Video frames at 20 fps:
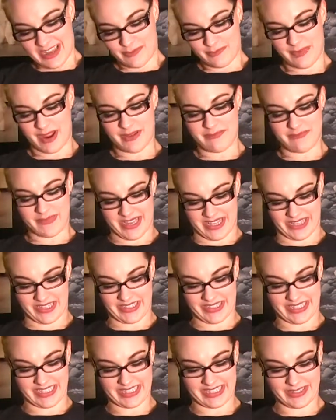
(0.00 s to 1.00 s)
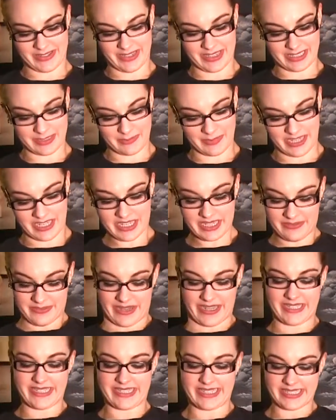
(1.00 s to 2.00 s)
My mother's hysterectomy.
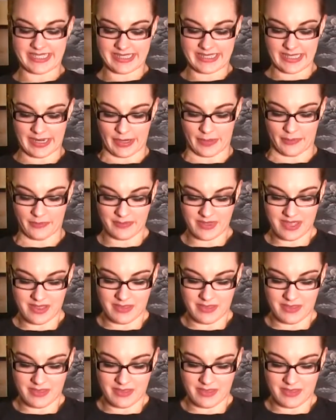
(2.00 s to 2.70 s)
Anyways, so